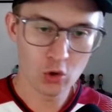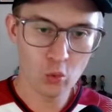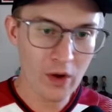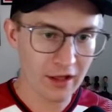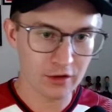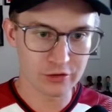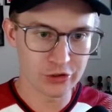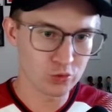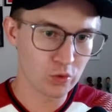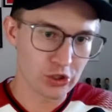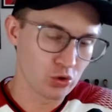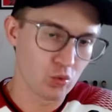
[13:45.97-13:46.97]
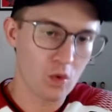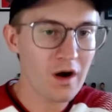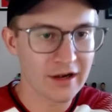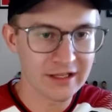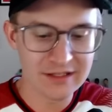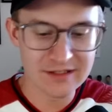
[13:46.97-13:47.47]
Well, what you
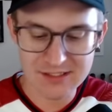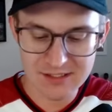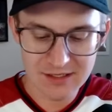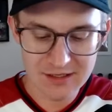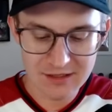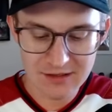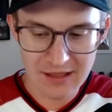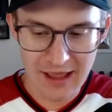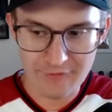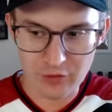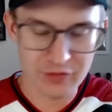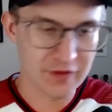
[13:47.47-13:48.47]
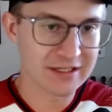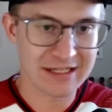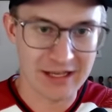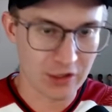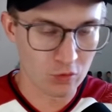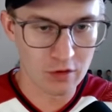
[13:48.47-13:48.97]
want is everything to
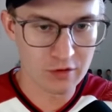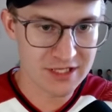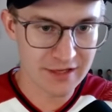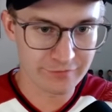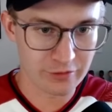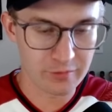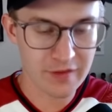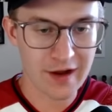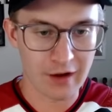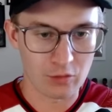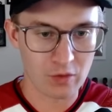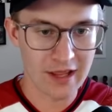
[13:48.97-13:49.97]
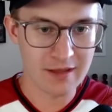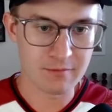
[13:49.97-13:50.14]
kind of rotate from there, right?